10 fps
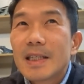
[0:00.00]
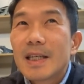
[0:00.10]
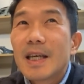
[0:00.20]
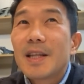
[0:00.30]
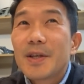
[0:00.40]

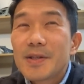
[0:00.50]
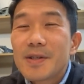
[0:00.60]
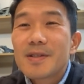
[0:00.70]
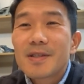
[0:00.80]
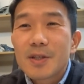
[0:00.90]

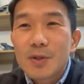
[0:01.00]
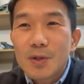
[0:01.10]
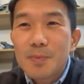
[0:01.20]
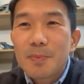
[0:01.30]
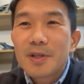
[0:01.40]
international
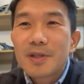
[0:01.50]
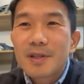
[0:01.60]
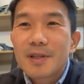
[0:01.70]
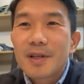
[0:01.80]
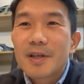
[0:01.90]
school, but
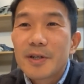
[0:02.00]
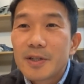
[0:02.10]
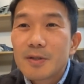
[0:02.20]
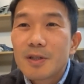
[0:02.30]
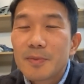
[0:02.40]
the
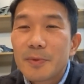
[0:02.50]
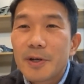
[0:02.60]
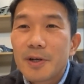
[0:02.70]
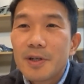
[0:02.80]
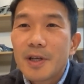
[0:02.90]
curriculum
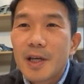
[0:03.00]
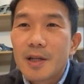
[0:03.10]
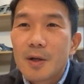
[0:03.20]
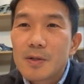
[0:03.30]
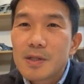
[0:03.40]
there and
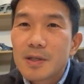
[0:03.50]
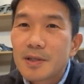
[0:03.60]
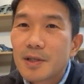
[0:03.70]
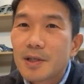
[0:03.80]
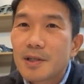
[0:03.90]
also
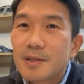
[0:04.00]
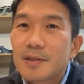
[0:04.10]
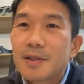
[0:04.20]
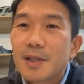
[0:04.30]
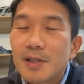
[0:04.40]
the
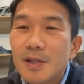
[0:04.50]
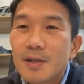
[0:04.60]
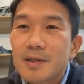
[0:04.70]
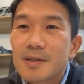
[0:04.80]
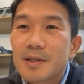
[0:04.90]

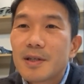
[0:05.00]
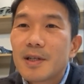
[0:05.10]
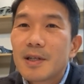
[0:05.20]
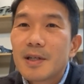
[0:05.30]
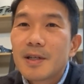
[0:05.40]
teachers
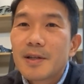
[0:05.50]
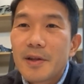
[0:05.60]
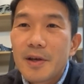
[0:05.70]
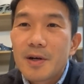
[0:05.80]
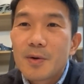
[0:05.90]

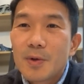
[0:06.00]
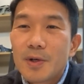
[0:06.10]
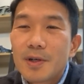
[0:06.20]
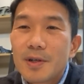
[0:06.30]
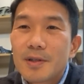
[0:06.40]
there
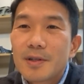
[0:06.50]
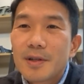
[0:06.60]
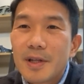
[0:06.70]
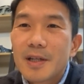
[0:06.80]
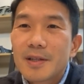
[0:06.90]
were
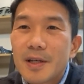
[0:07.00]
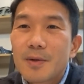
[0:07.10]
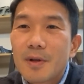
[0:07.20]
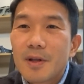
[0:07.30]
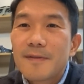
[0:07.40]
not that
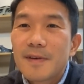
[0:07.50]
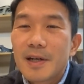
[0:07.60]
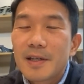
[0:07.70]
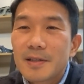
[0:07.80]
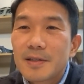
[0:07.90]

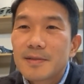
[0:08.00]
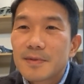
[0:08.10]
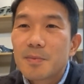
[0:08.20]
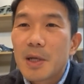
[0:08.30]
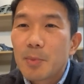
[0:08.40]
qualified
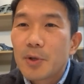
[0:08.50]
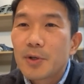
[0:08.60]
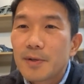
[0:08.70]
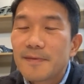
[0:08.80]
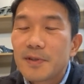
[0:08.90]
from my
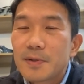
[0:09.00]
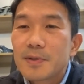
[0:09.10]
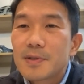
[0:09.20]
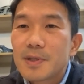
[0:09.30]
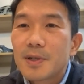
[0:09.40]
point of view.
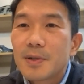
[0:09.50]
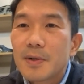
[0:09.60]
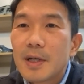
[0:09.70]
So